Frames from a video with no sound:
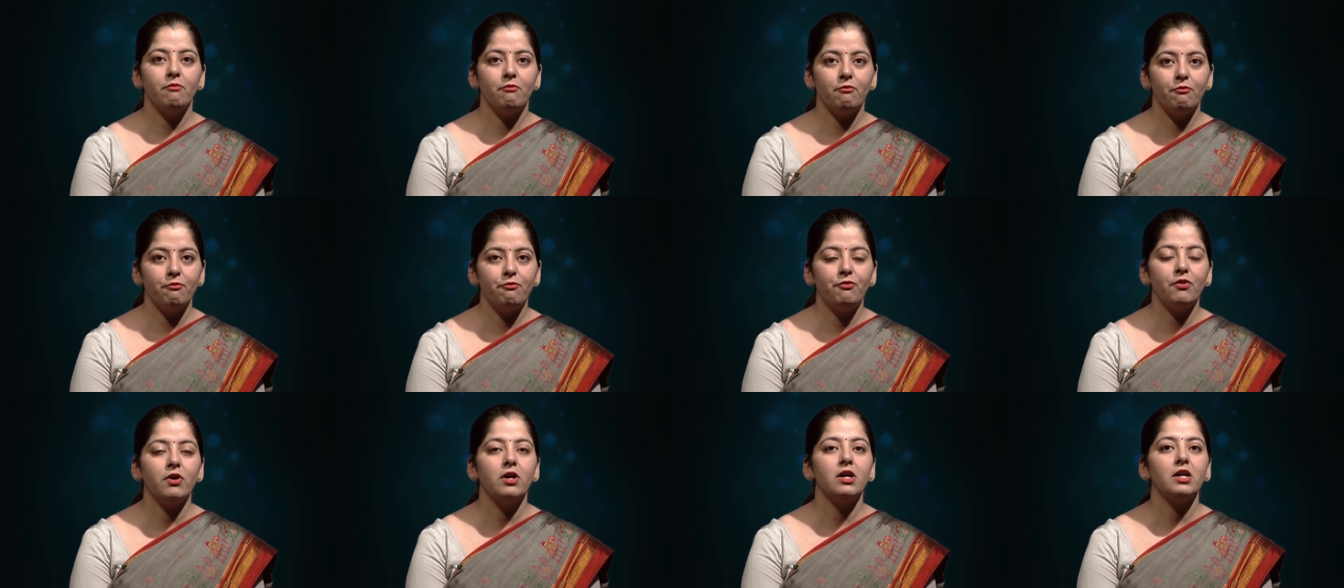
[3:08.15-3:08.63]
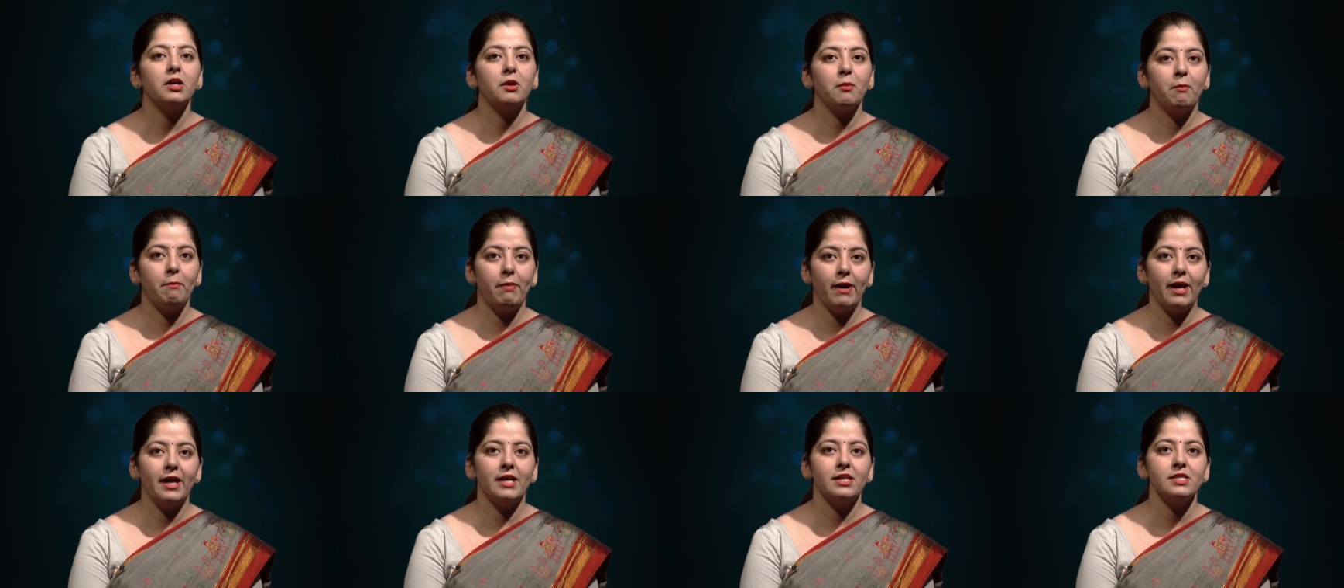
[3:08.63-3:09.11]
work
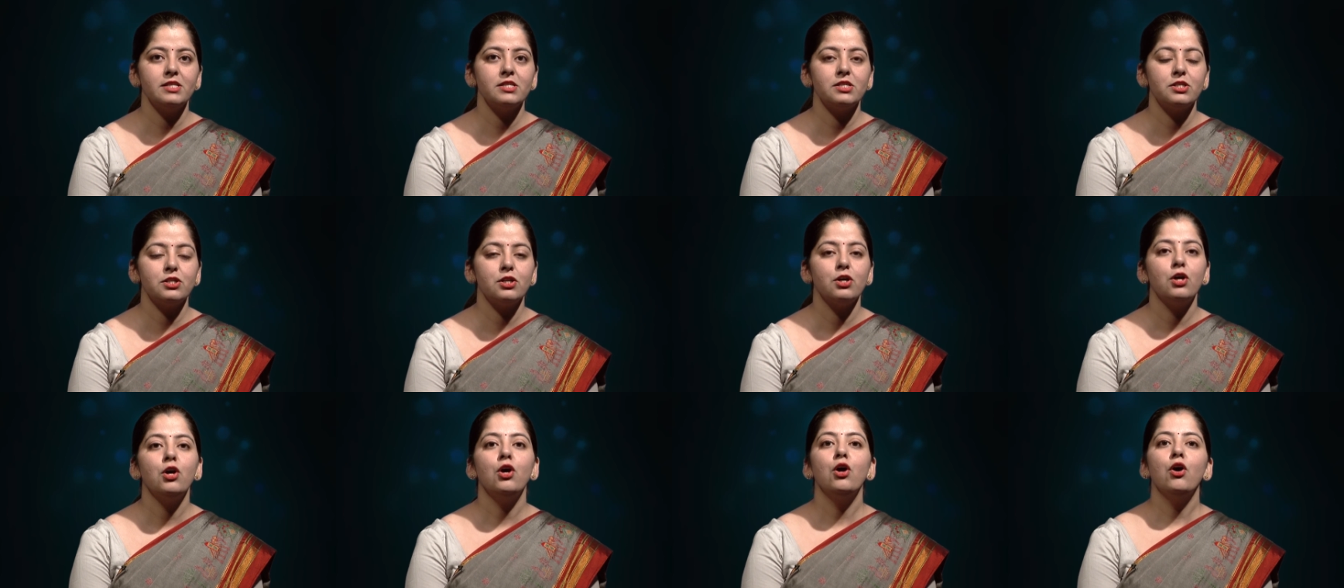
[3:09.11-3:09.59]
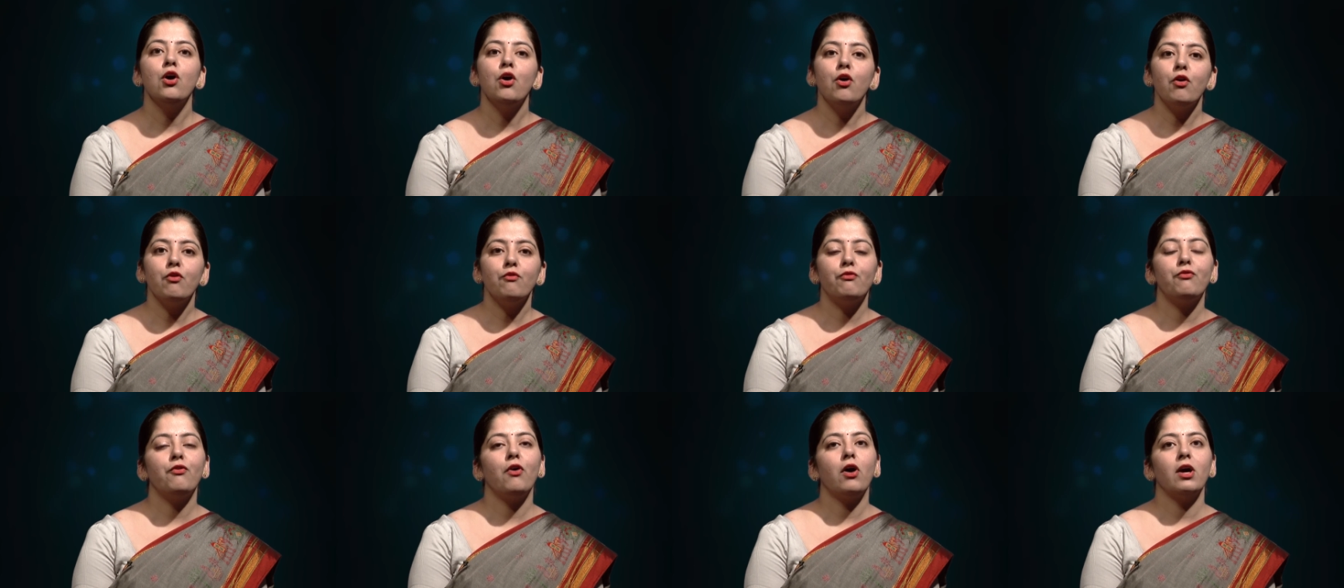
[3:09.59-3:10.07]
best
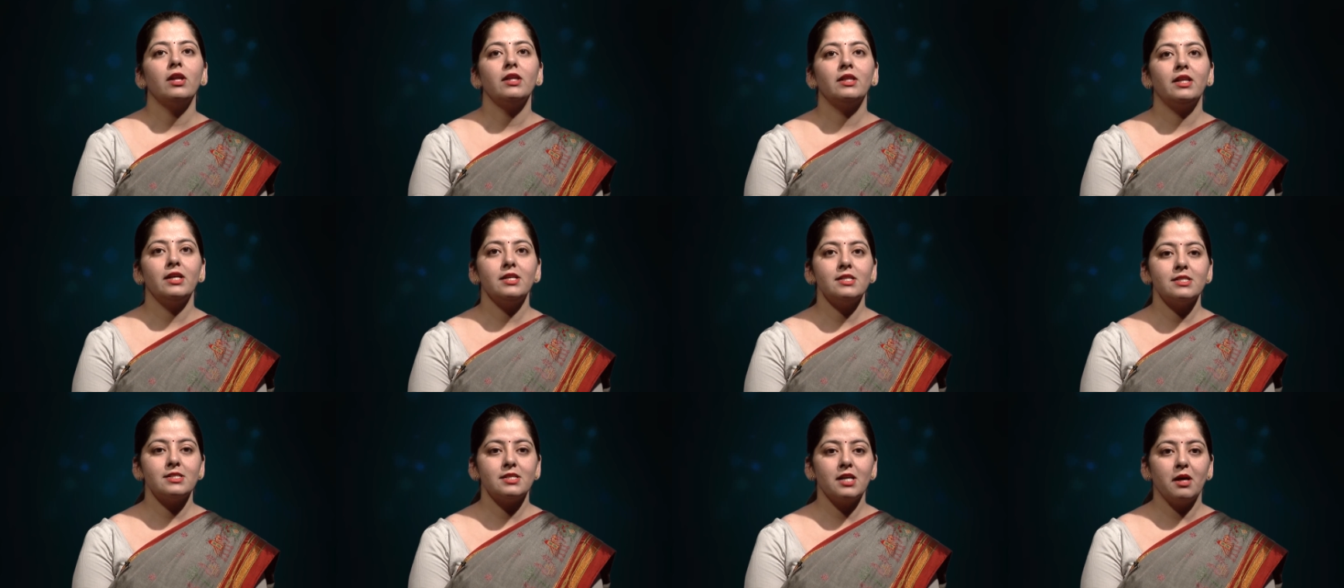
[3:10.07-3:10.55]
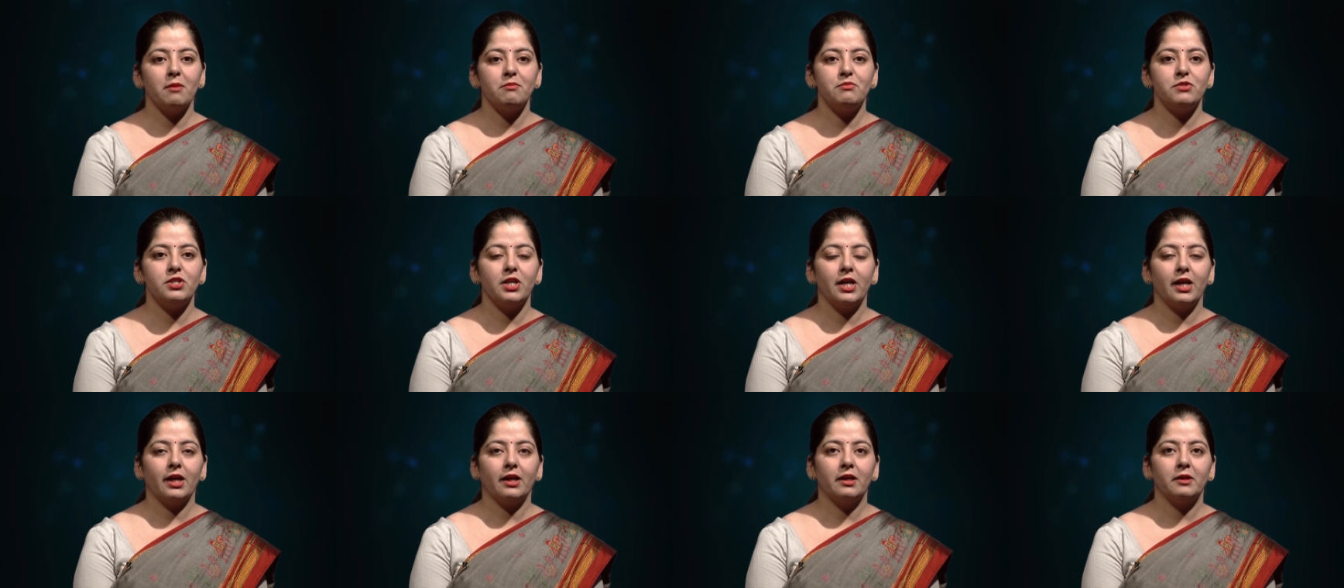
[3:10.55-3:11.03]
for this
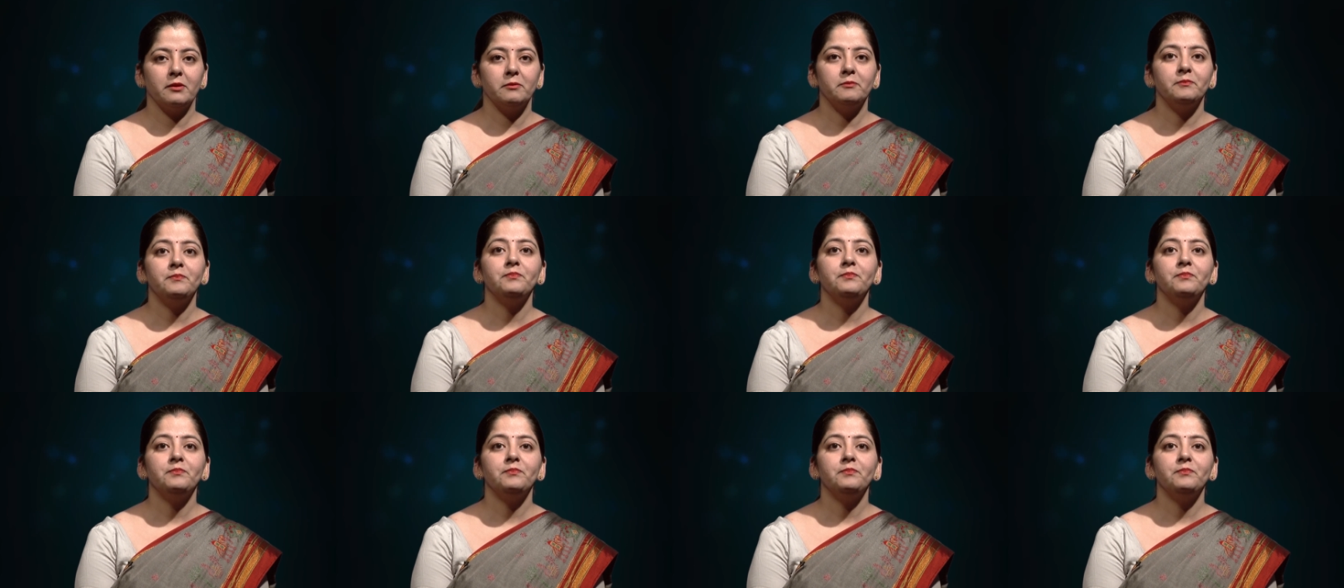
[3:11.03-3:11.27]
subject.